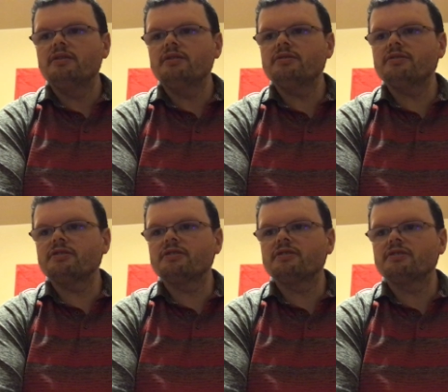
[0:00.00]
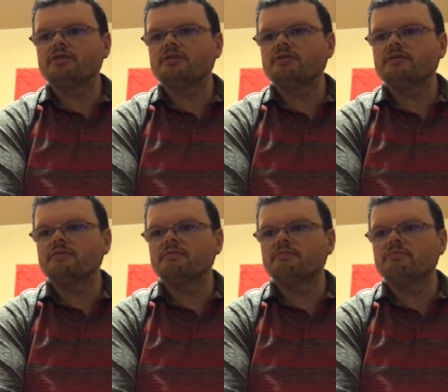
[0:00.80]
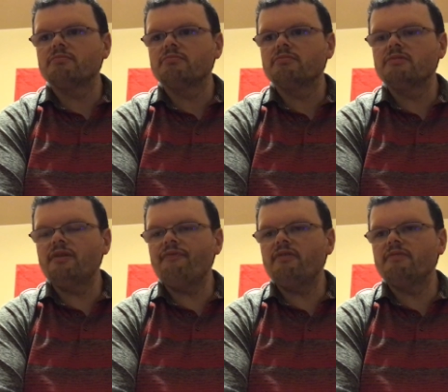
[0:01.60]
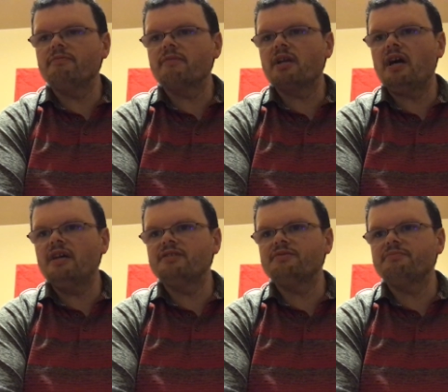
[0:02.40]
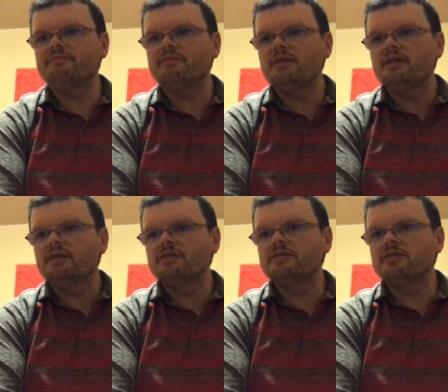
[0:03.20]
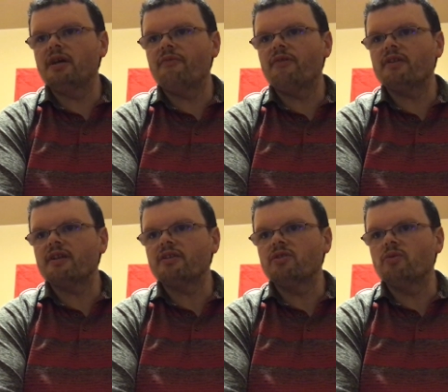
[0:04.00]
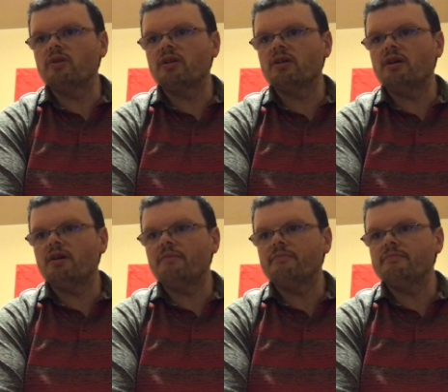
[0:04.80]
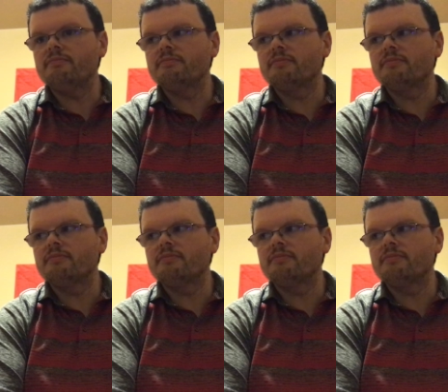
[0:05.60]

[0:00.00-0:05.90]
there's different kinds of stuff I like doing, um,